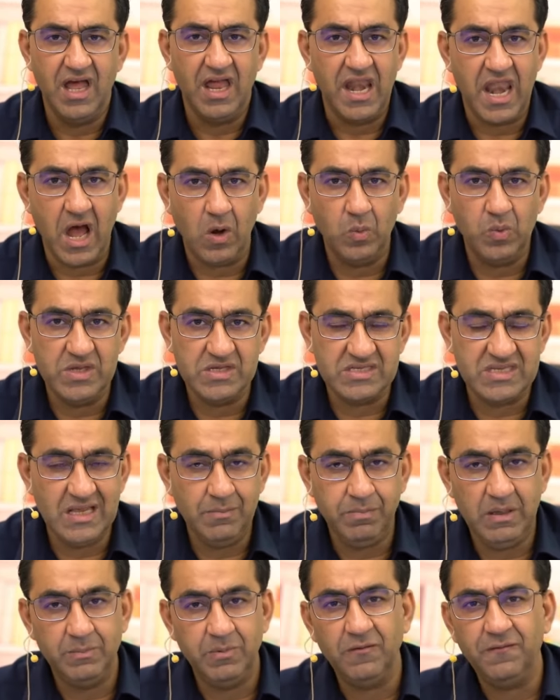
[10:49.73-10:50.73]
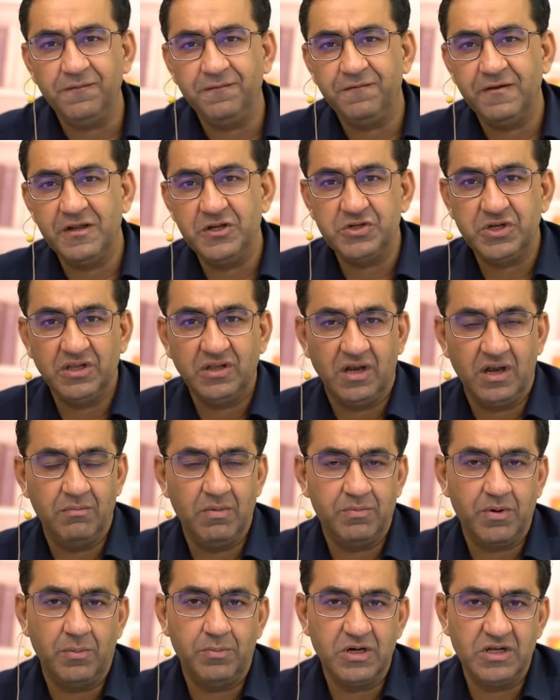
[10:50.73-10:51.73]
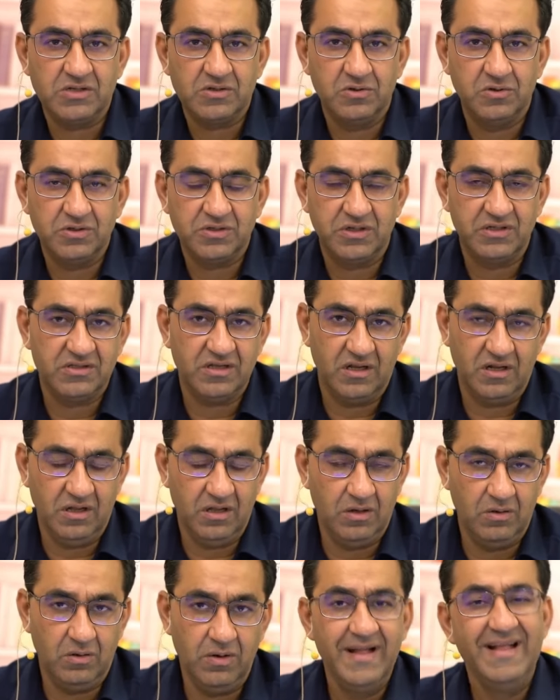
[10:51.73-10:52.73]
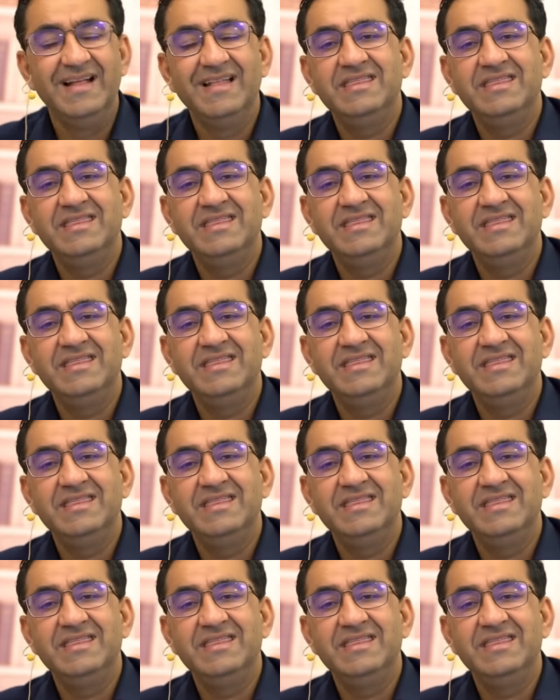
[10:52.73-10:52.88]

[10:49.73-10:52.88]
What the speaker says: Now we are seeing people finishing the number properties course in a single go,